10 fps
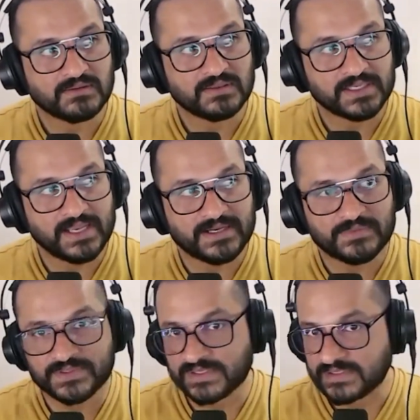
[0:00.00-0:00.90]
Again, it
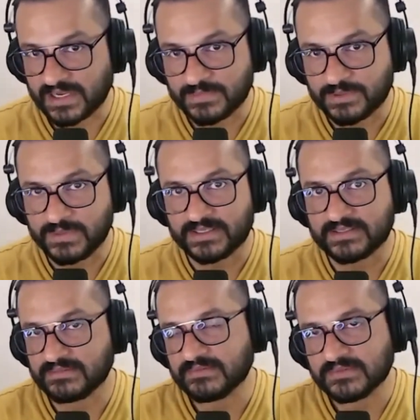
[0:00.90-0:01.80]
was just time and
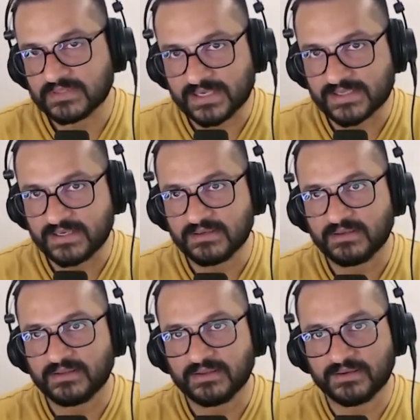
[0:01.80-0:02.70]
place. And as I
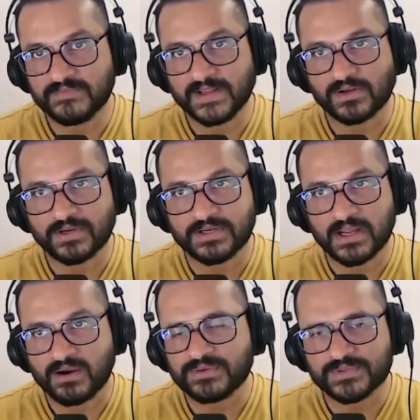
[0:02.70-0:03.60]
reflect on it
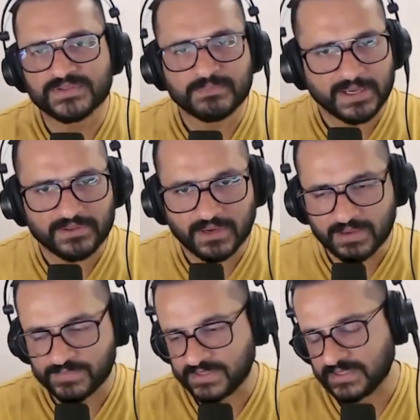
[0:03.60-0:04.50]
now, it was meant to
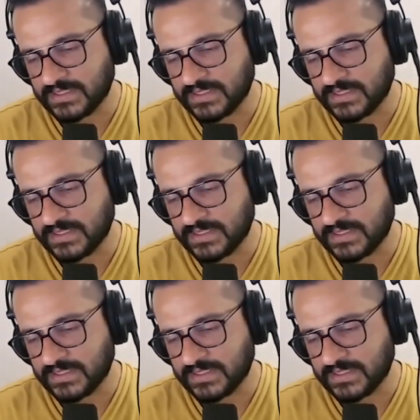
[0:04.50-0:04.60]
happen.